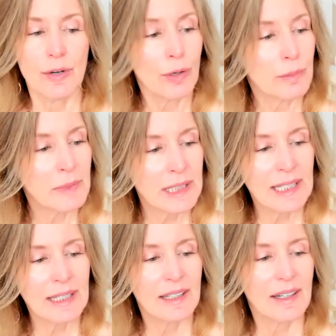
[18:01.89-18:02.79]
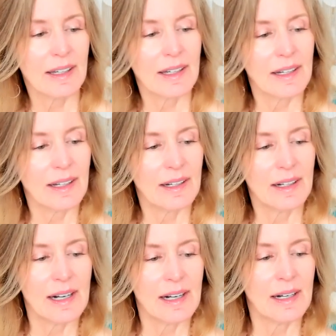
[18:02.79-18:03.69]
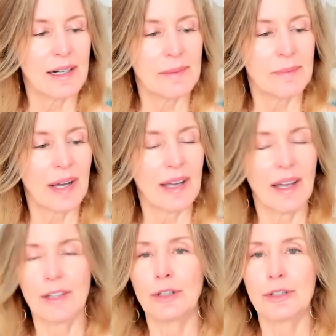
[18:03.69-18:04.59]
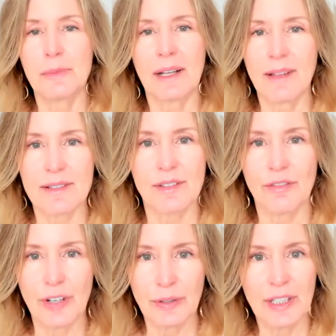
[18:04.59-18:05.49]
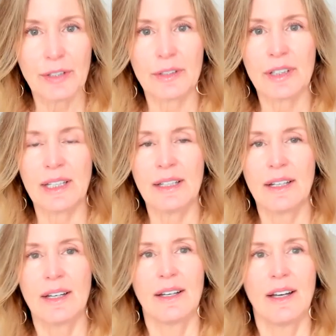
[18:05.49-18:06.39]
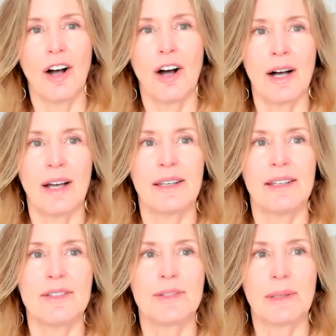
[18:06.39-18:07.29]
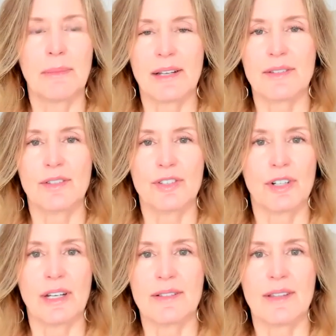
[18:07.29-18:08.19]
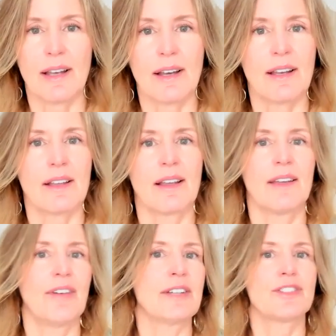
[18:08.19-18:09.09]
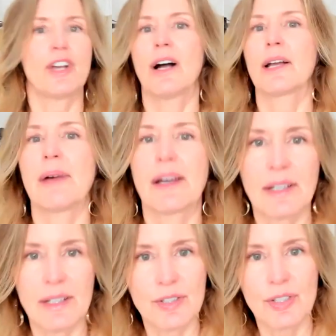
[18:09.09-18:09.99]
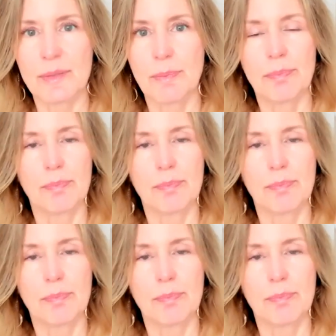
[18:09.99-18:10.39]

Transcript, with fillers: Normally, um, I, I learned my lesson very early on in doing medicine journeys that if I talk about it, it just